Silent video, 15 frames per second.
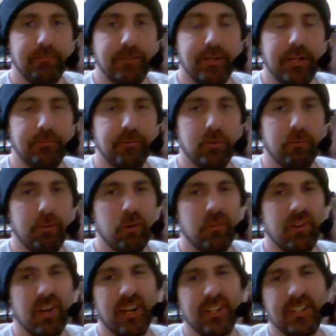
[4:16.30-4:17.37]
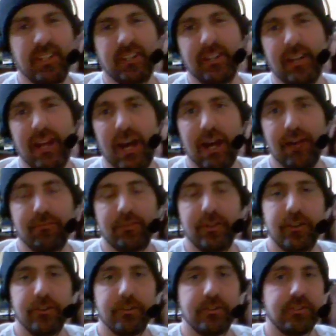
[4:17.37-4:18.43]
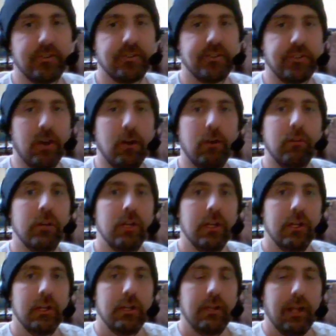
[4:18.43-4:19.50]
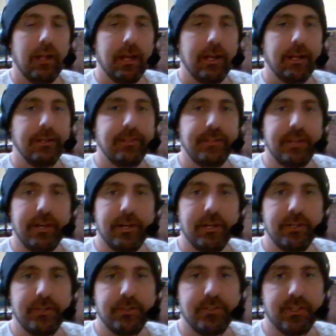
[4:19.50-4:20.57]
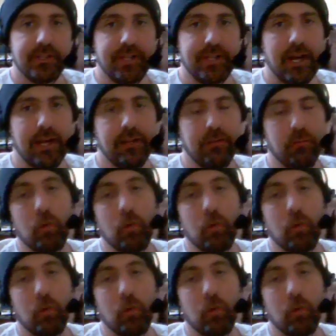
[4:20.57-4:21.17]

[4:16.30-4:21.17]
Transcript: it up to about 19.5 liters or so, and just added.